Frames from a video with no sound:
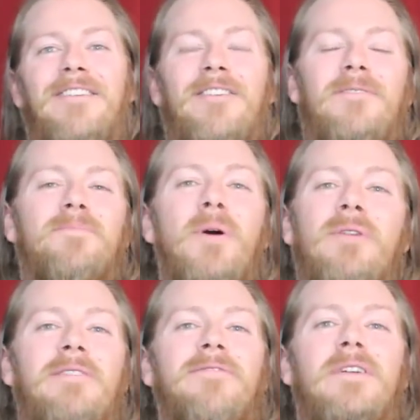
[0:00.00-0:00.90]
or
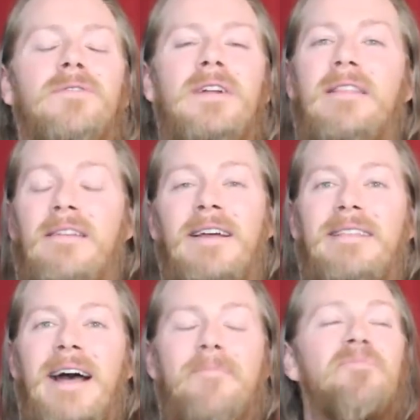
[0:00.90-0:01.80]
poking fun or anything like
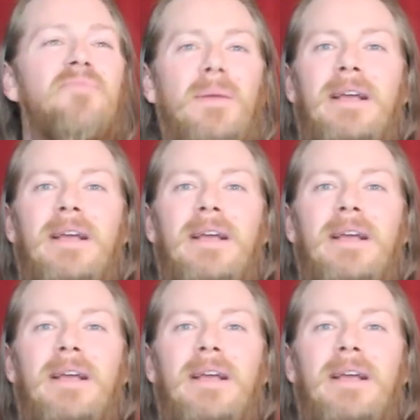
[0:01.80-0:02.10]
that